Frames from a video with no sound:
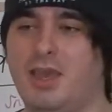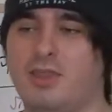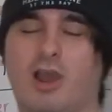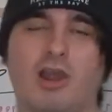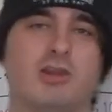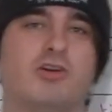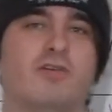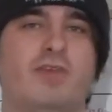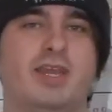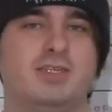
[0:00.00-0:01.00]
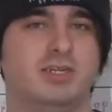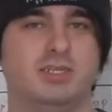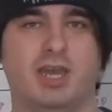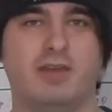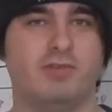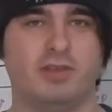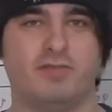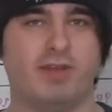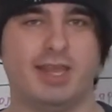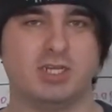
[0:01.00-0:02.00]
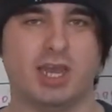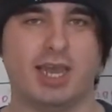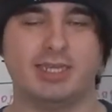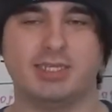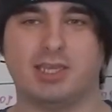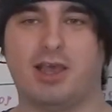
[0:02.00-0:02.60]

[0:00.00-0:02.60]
The hardcore fans are done with the franchise.